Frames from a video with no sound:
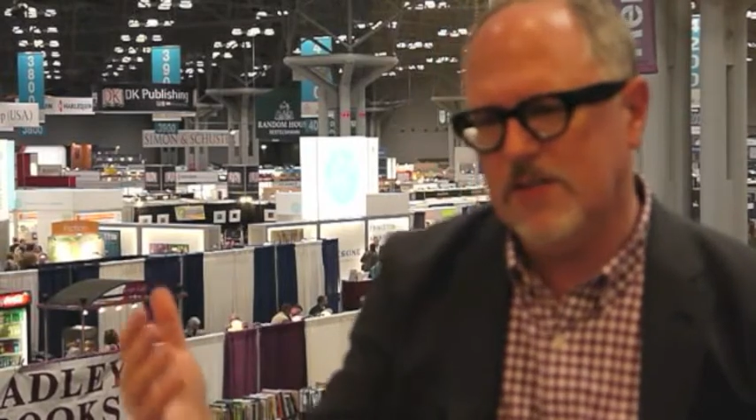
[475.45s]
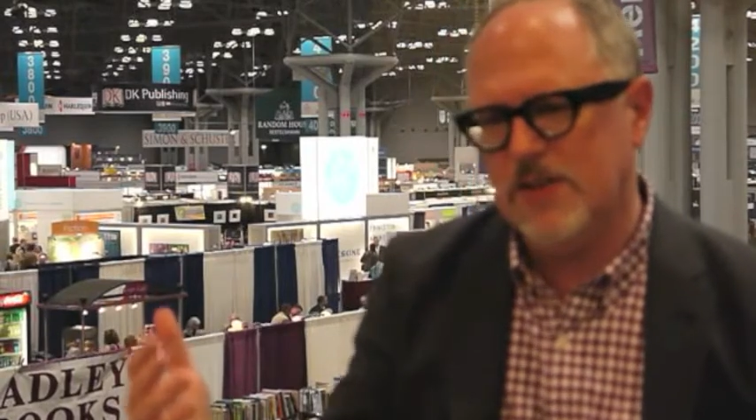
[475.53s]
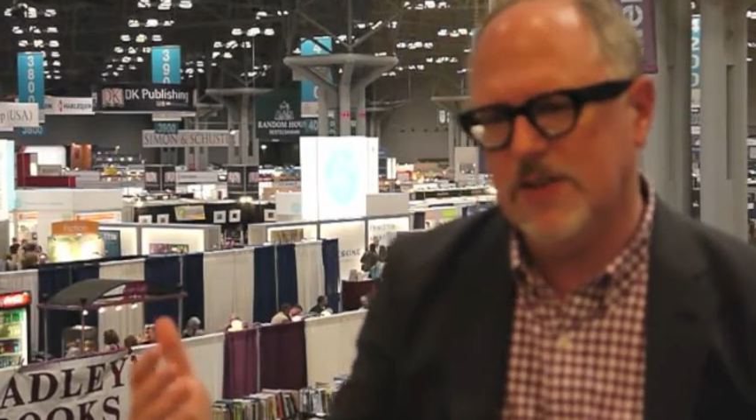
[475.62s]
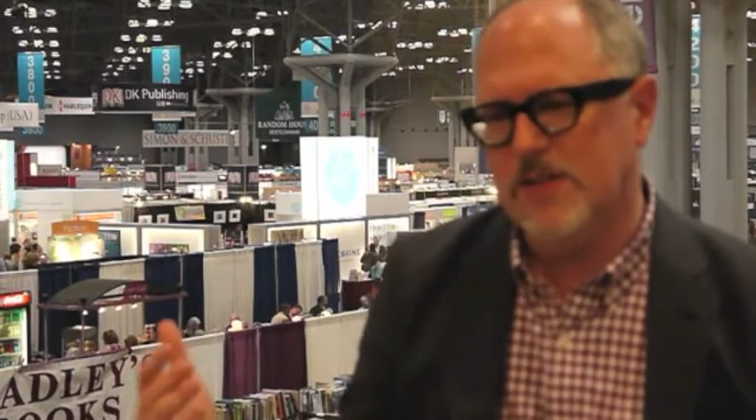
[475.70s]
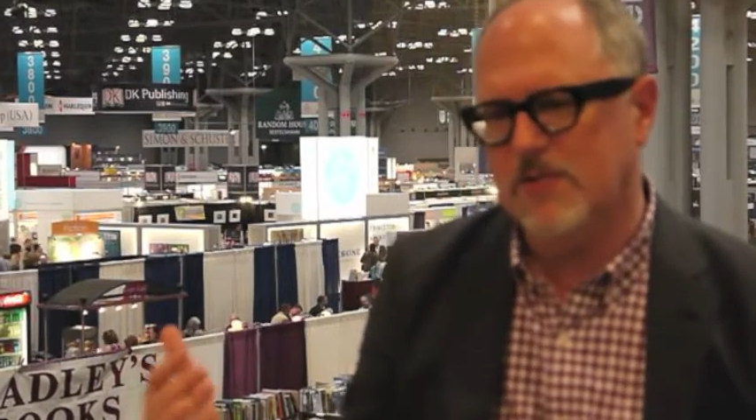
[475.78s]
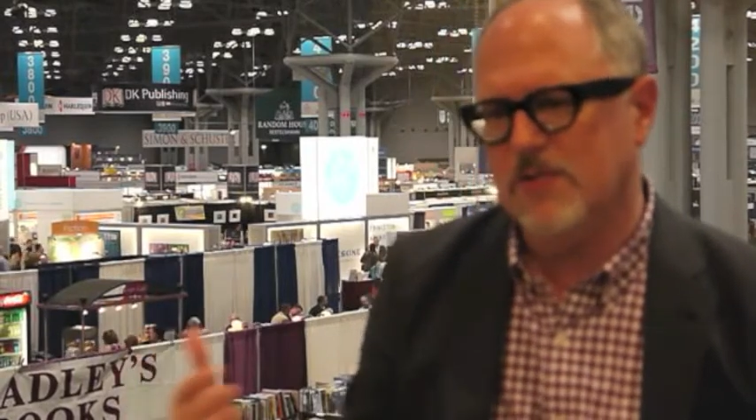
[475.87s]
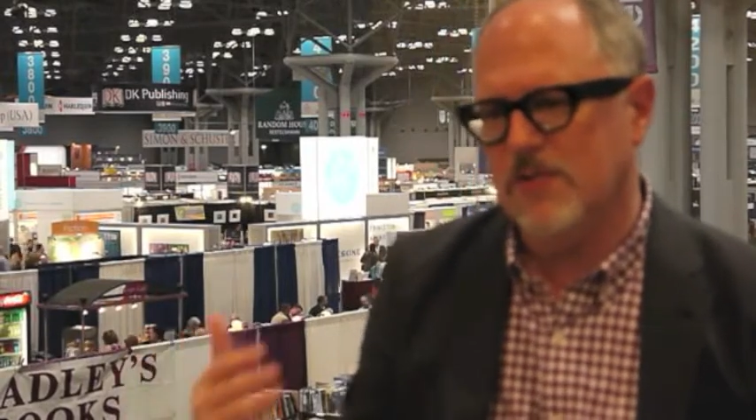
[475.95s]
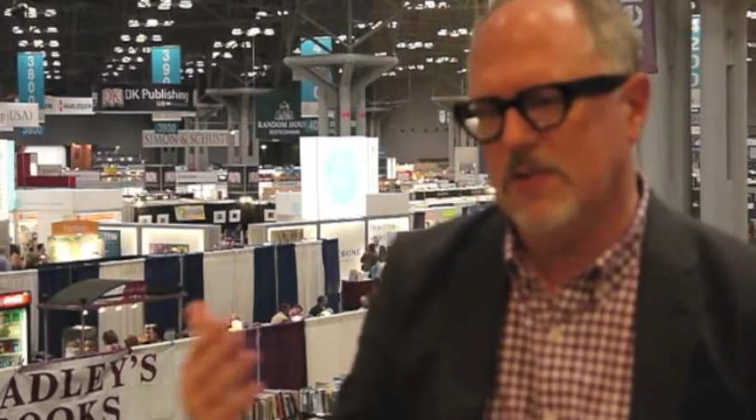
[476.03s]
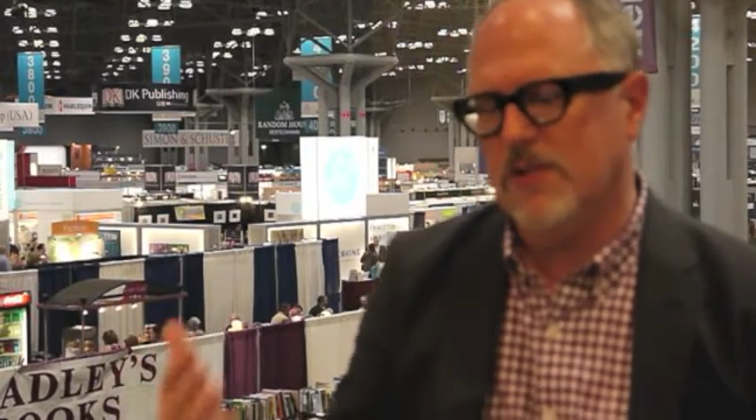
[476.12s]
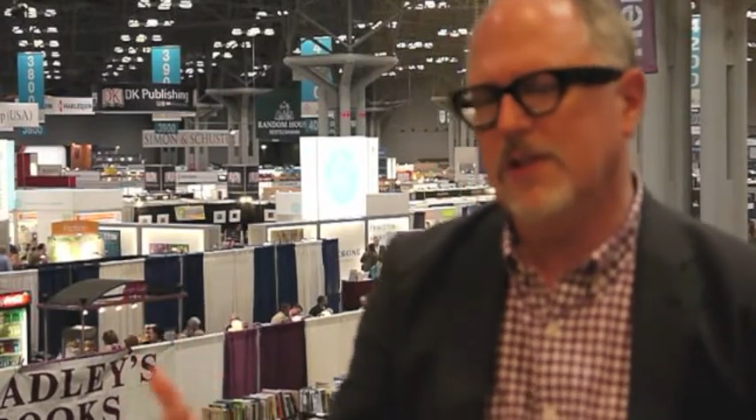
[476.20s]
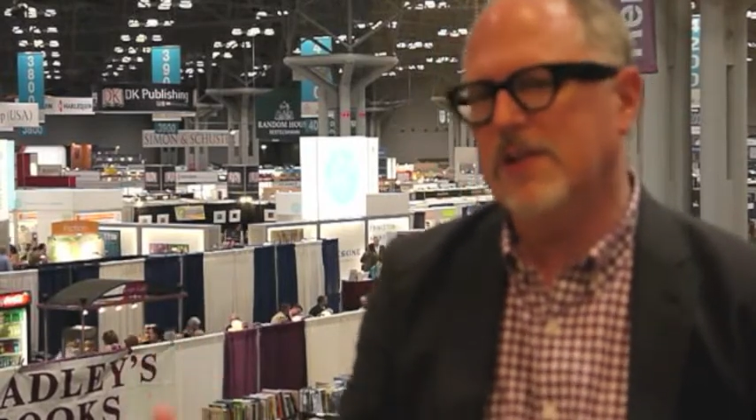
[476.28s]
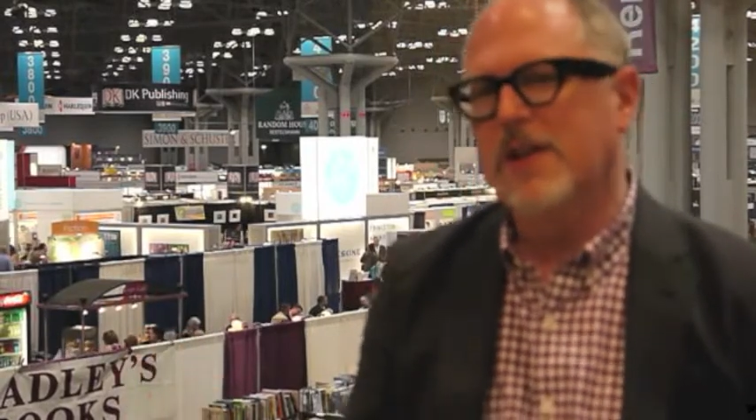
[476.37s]
and they were
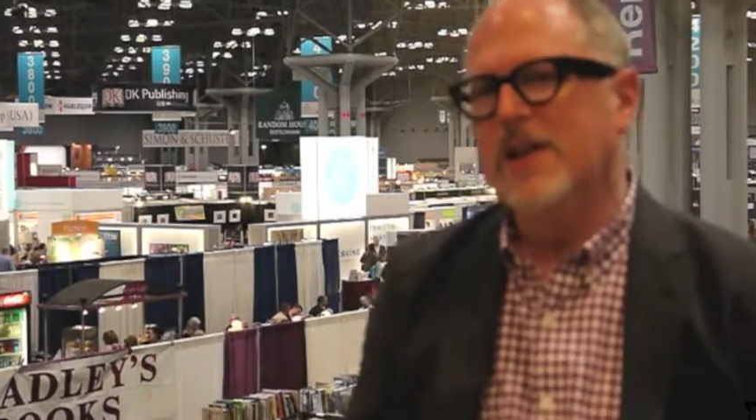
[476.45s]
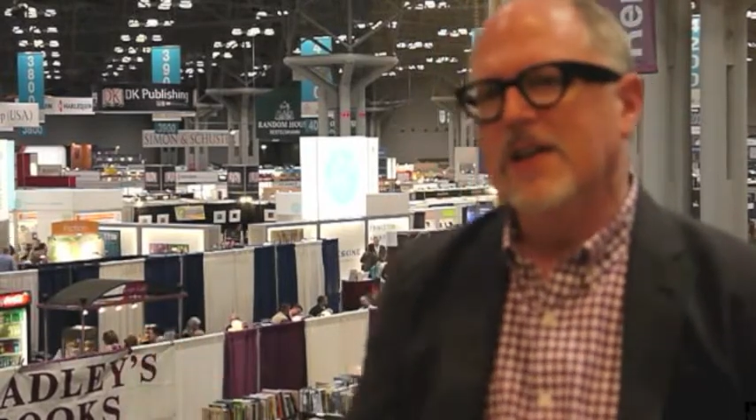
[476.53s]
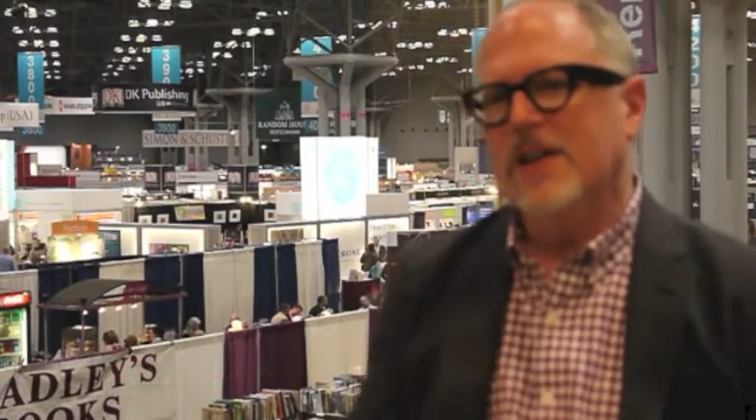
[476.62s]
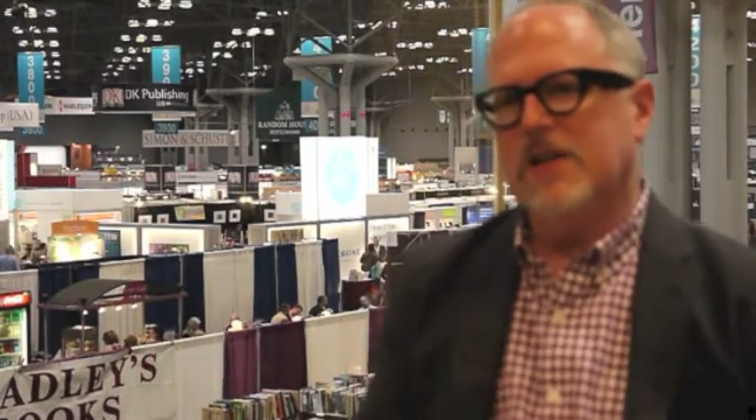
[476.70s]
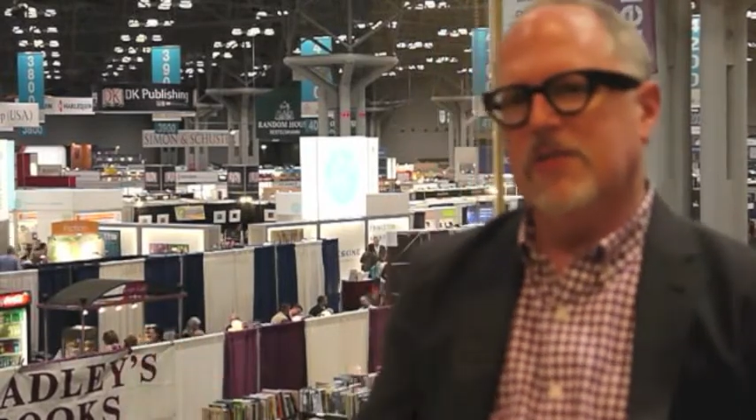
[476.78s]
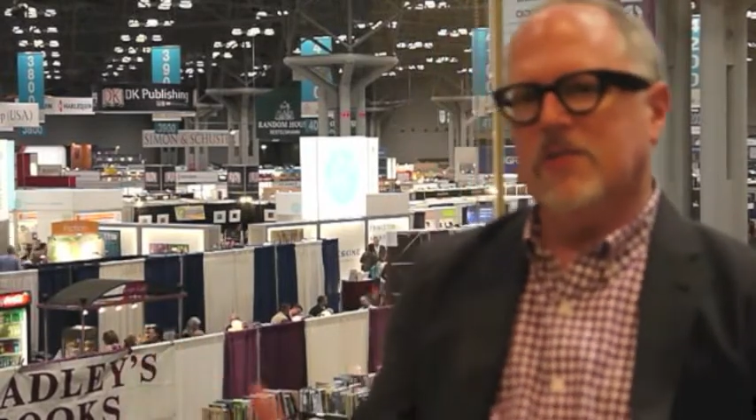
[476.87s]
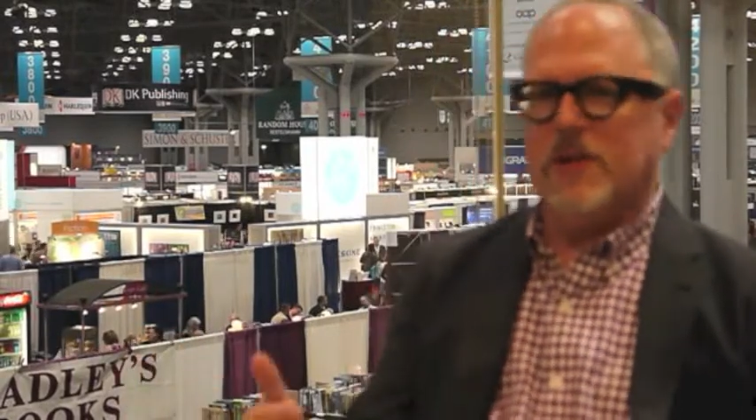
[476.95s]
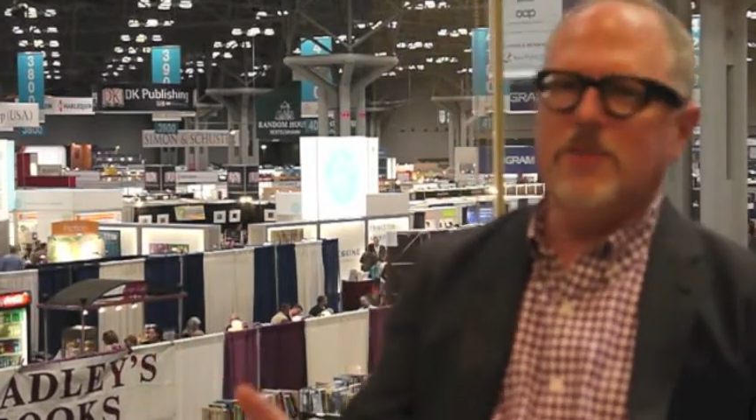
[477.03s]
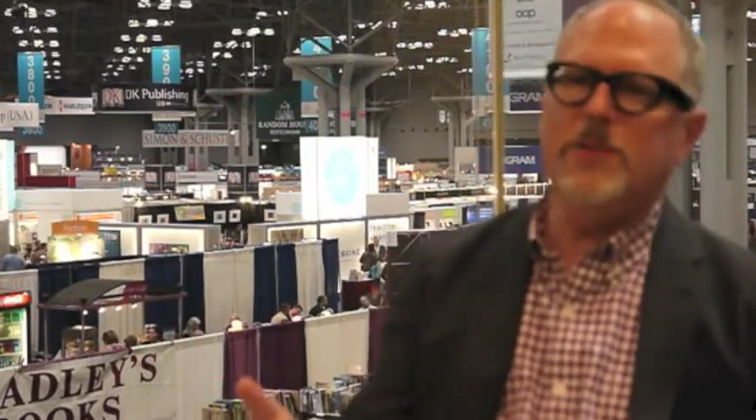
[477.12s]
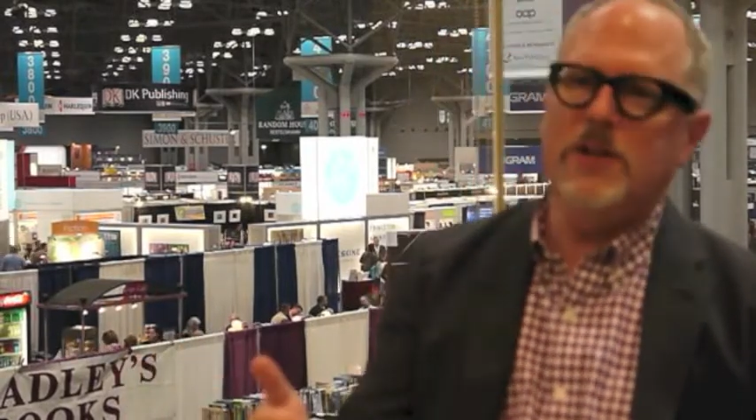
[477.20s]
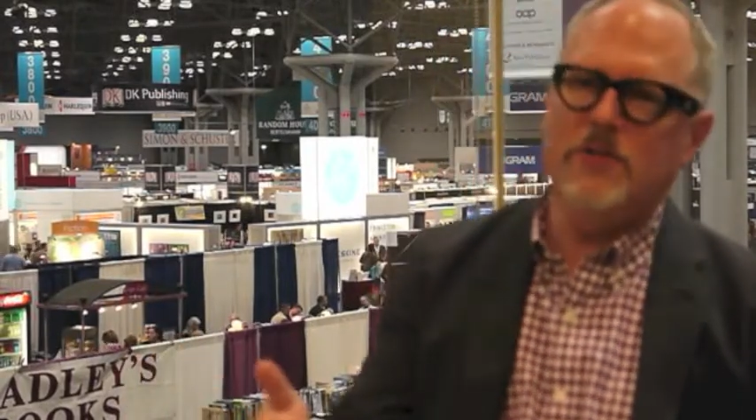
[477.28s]
all incredibly